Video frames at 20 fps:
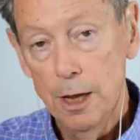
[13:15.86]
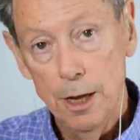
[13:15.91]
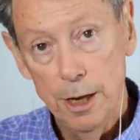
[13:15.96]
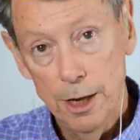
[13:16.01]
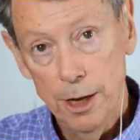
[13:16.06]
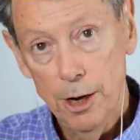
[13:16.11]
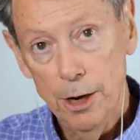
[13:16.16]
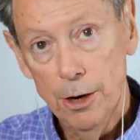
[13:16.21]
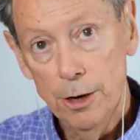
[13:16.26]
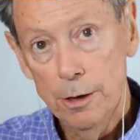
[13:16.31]

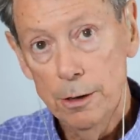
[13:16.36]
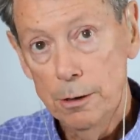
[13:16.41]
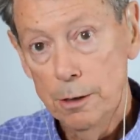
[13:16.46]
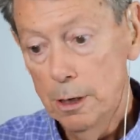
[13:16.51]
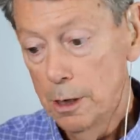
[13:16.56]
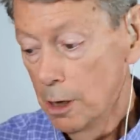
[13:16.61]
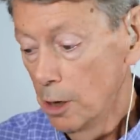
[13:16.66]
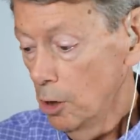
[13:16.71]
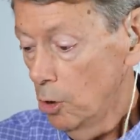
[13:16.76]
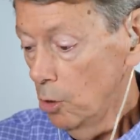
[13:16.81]
Here,
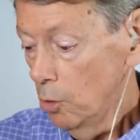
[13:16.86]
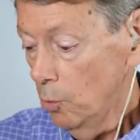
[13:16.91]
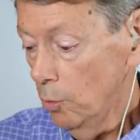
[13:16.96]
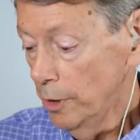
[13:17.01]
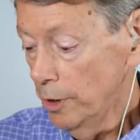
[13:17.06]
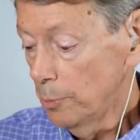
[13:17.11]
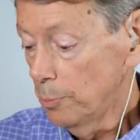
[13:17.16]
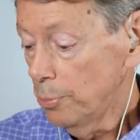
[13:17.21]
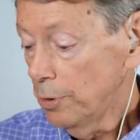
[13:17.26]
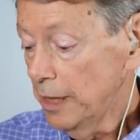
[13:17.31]

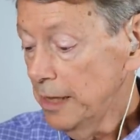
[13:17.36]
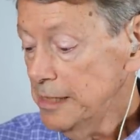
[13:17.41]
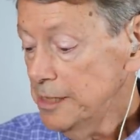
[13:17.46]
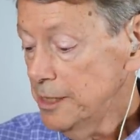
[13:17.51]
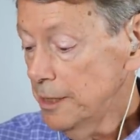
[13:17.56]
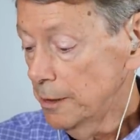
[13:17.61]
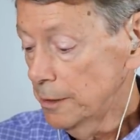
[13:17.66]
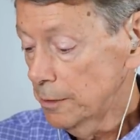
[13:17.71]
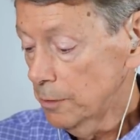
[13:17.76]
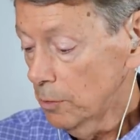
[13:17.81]
when a
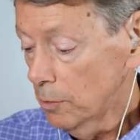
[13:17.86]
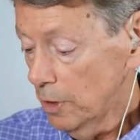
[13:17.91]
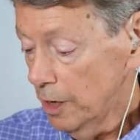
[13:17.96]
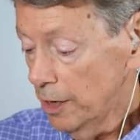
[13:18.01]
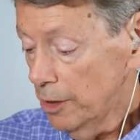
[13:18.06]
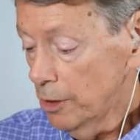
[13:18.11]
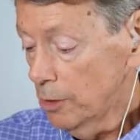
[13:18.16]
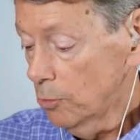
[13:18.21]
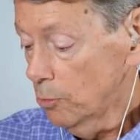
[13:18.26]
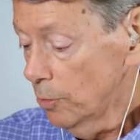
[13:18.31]
pleasant,
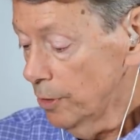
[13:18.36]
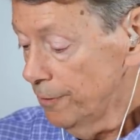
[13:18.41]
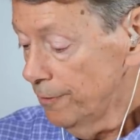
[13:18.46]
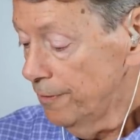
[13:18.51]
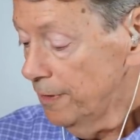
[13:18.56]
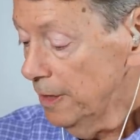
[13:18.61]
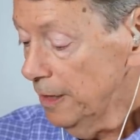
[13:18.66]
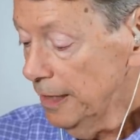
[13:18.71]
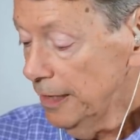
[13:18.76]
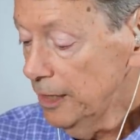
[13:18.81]
here, when
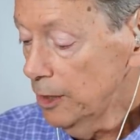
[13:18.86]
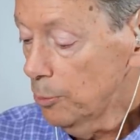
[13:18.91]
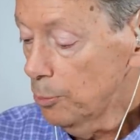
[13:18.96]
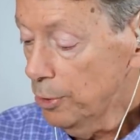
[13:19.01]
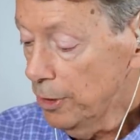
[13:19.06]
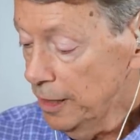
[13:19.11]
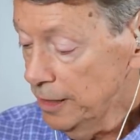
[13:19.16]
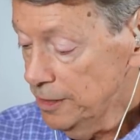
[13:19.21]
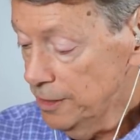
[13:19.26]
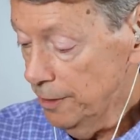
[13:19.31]
feeling a
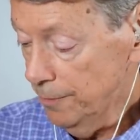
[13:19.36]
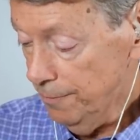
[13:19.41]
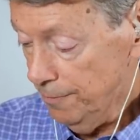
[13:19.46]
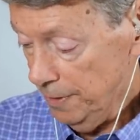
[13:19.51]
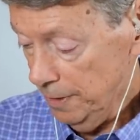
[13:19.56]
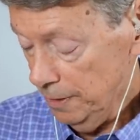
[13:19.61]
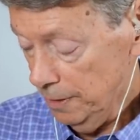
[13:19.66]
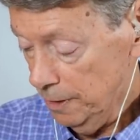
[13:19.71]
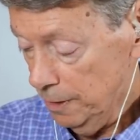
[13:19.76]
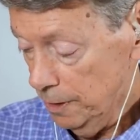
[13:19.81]
pleasant
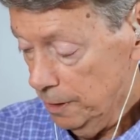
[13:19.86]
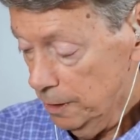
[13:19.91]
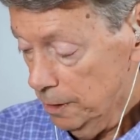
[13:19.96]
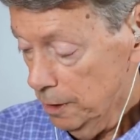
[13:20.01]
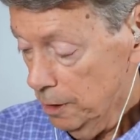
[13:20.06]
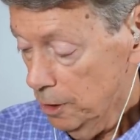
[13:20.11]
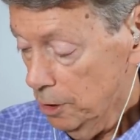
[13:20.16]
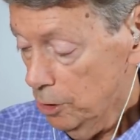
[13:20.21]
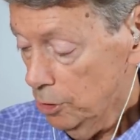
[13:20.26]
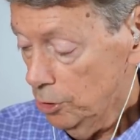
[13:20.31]
feeling,
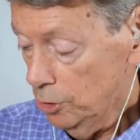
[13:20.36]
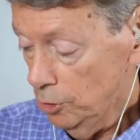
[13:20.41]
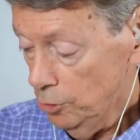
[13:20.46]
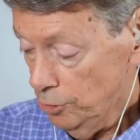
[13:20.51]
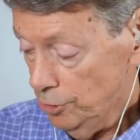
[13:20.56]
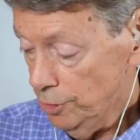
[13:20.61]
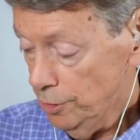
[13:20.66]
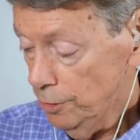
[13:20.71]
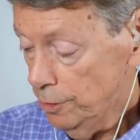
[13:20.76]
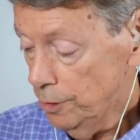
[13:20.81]
you
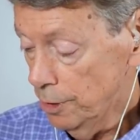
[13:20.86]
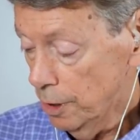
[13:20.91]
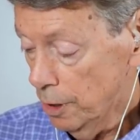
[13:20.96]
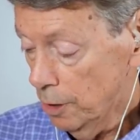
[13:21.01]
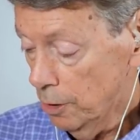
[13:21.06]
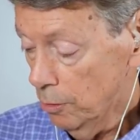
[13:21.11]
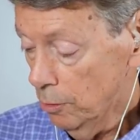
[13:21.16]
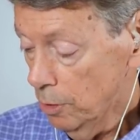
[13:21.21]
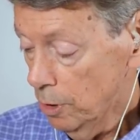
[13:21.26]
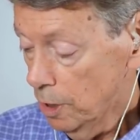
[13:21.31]
should
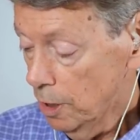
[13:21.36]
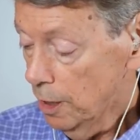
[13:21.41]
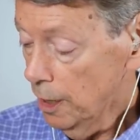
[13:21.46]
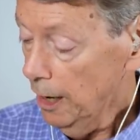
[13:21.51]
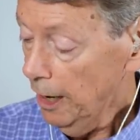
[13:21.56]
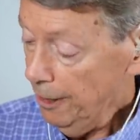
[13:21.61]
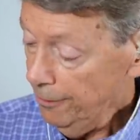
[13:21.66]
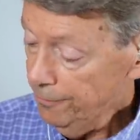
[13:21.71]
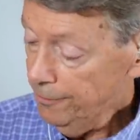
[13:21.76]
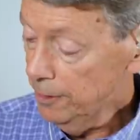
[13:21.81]
know
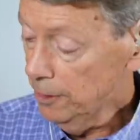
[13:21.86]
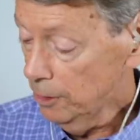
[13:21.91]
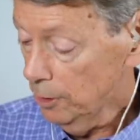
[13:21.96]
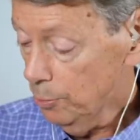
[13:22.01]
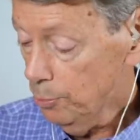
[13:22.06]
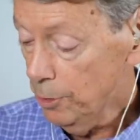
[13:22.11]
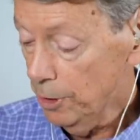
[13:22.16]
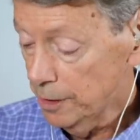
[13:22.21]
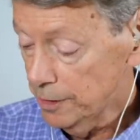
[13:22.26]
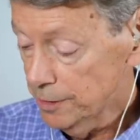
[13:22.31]
I feel
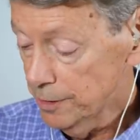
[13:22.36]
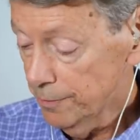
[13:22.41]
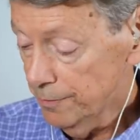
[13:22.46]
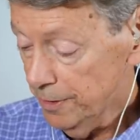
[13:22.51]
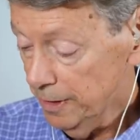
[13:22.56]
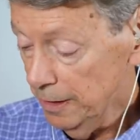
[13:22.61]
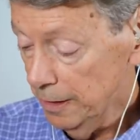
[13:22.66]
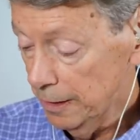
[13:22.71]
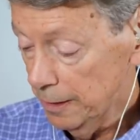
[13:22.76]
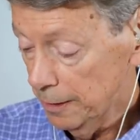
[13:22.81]
a pleasant
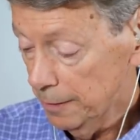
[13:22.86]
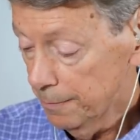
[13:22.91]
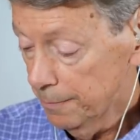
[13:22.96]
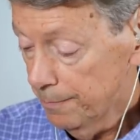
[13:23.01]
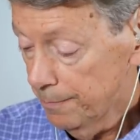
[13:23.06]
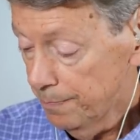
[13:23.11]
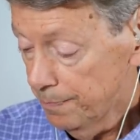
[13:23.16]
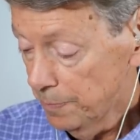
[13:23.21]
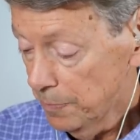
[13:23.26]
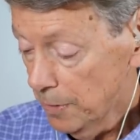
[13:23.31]
feeling.
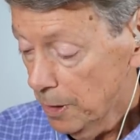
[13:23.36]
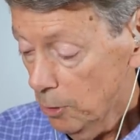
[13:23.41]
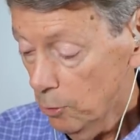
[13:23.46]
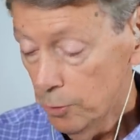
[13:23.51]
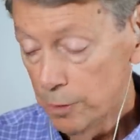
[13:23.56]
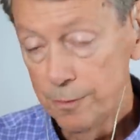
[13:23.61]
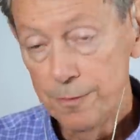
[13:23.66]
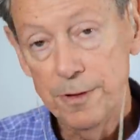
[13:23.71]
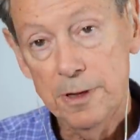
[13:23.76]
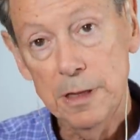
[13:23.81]

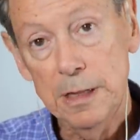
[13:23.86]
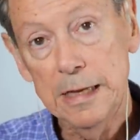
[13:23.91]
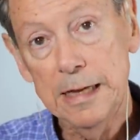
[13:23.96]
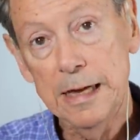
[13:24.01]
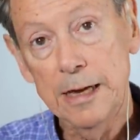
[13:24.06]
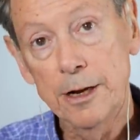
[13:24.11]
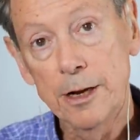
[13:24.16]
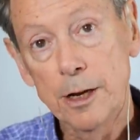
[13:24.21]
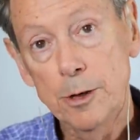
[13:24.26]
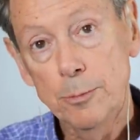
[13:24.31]
When
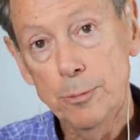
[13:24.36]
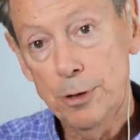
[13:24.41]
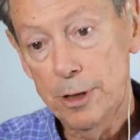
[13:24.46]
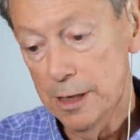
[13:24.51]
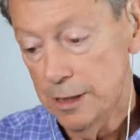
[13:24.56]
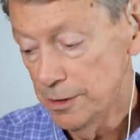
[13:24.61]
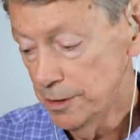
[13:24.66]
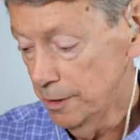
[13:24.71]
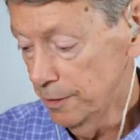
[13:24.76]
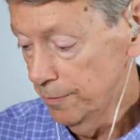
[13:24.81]
feeling an
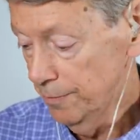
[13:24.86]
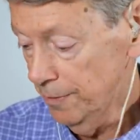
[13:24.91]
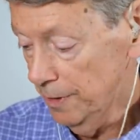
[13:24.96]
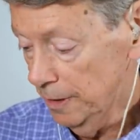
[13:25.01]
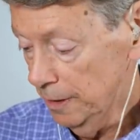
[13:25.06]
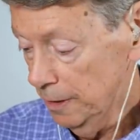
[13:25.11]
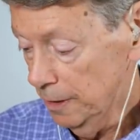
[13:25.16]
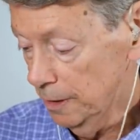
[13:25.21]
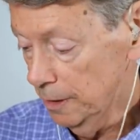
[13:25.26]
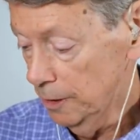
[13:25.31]
unpleasant
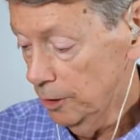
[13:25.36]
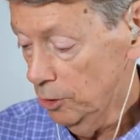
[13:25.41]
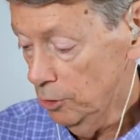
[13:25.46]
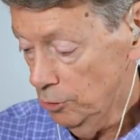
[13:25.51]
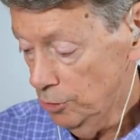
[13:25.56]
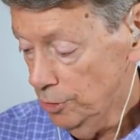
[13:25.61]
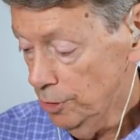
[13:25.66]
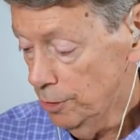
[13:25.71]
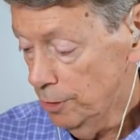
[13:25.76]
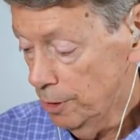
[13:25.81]
feeling,
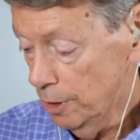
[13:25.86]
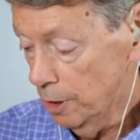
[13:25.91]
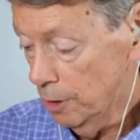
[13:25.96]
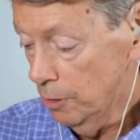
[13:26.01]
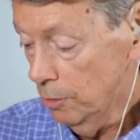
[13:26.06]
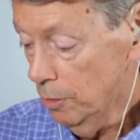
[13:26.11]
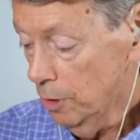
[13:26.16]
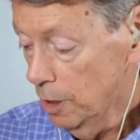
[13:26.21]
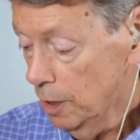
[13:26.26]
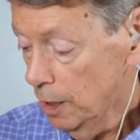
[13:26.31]
you should
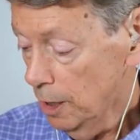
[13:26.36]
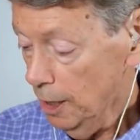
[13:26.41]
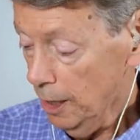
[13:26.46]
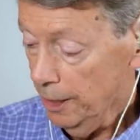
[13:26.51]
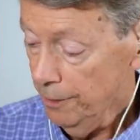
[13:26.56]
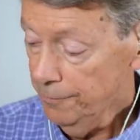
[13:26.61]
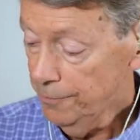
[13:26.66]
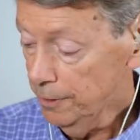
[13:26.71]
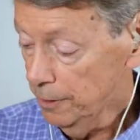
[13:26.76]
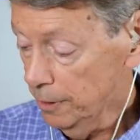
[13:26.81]
know
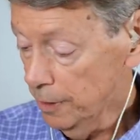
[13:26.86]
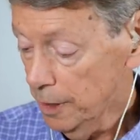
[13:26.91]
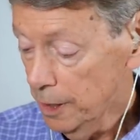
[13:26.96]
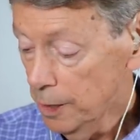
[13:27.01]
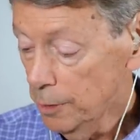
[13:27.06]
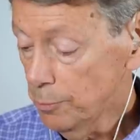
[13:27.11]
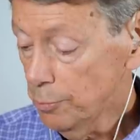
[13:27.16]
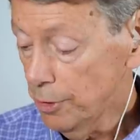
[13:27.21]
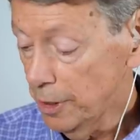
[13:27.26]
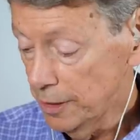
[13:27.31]
I feel an
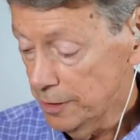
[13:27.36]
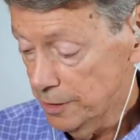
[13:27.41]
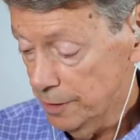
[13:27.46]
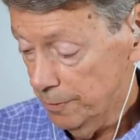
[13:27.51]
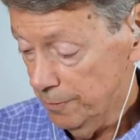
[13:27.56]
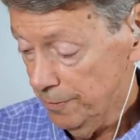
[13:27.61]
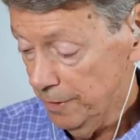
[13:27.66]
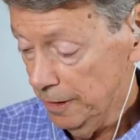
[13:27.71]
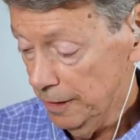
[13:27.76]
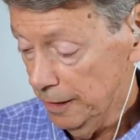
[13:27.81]

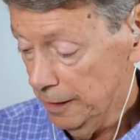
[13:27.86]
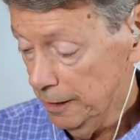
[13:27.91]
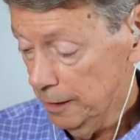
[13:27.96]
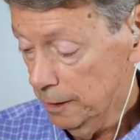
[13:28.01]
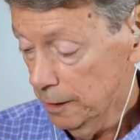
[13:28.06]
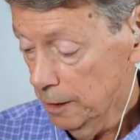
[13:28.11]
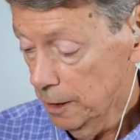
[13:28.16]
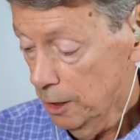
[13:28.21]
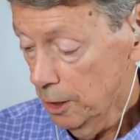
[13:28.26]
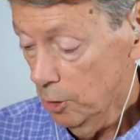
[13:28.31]
unpleasant
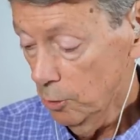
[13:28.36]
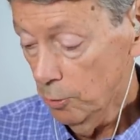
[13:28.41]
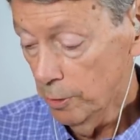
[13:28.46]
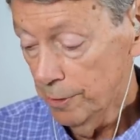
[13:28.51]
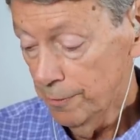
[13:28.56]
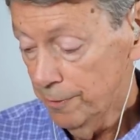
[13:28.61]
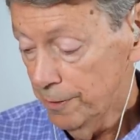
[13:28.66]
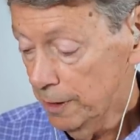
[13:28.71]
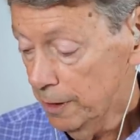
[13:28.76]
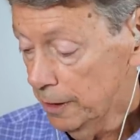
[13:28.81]
feeling.
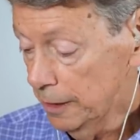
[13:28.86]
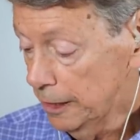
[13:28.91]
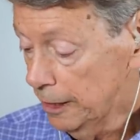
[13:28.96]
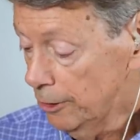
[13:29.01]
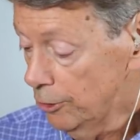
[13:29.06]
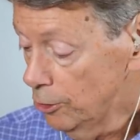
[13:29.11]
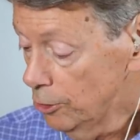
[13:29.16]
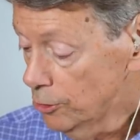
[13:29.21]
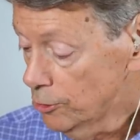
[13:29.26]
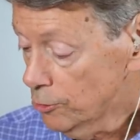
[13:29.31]
When feeling
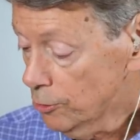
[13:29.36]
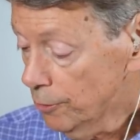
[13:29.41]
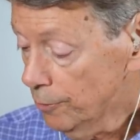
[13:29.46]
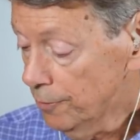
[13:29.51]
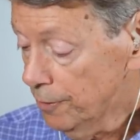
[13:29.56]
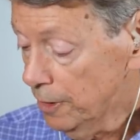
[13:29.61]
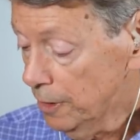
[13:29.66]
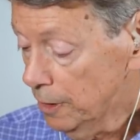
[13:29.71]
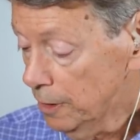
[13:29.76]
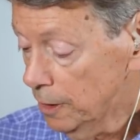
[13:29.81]
a neutral
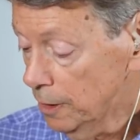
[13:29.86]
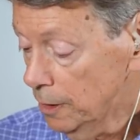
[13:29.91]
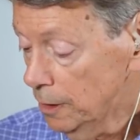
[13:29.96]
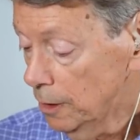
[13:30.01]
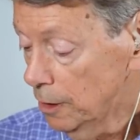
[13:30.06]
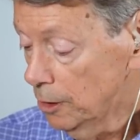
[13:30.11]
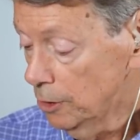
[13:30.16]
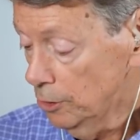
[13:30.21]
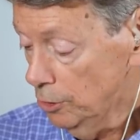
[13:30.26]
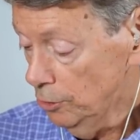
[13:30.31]

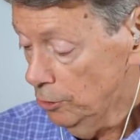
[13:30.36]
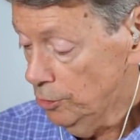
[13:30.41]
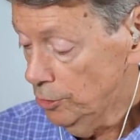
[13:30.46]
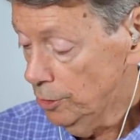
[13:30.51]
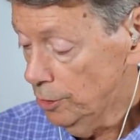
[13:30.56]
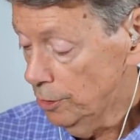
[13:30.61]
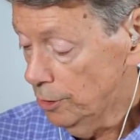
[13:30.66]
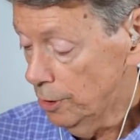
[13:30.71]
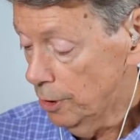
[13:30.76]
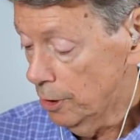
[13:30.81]
feeling, you
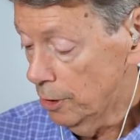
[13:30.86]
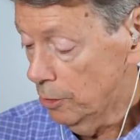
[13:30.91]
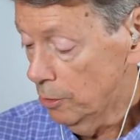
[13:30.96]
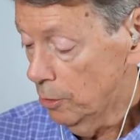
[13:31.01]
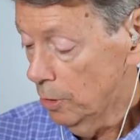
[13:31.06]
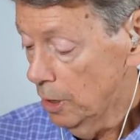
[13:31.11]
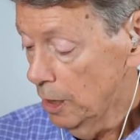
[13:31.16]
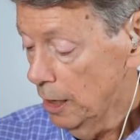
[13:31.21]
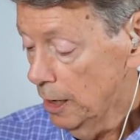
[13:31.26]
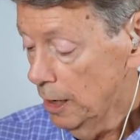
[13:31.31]
should know